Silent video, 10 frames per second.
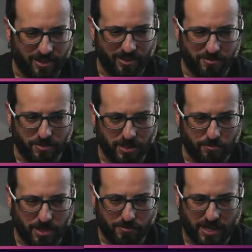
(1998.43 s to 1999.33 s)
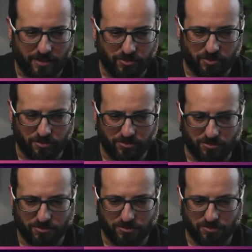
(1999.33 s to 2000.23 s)
Sometimes I have to,
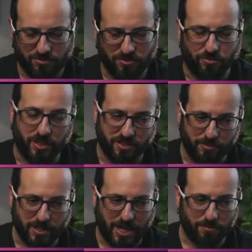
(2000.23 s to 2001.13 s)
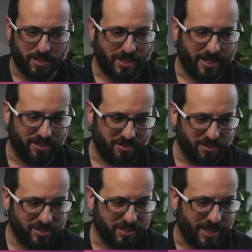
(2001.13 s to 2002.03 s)
well, sometimes it
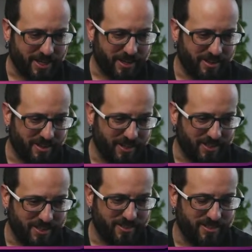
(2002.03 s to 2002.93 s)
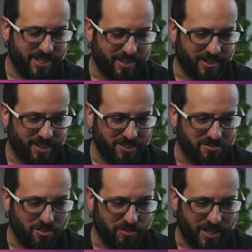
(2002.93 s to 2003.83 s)
looks like it didn't take a
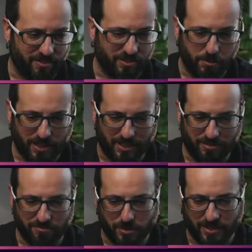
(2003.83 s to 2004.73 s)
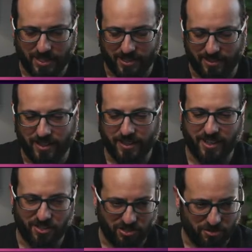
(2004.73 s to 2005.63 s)
keystroke and I repeat it, but then
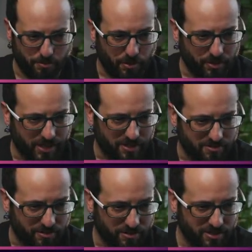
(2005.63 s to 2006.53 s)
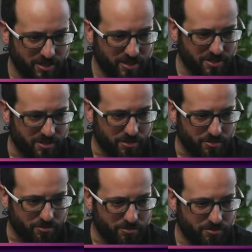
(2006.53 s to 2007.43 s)
it shows both keystrokes.
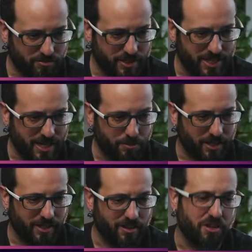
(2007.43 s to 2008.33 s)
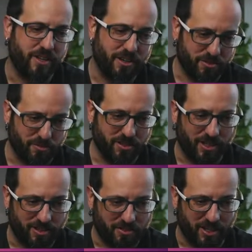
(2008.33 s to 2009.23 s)
So what's happening here? Oh, now it's working.
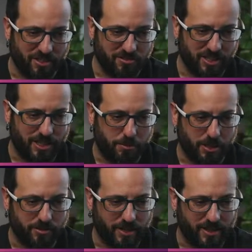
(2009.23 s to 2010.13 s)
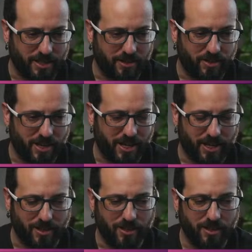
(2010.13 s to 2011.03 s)
Okay, so DW, and then if
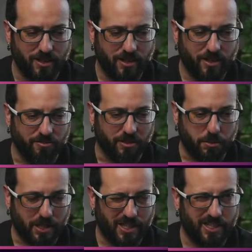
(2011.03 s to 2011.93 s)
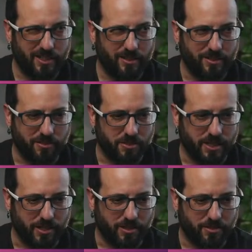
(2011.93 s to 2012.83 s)
I repeat it
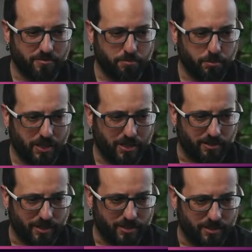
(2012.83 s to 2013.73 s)
using period,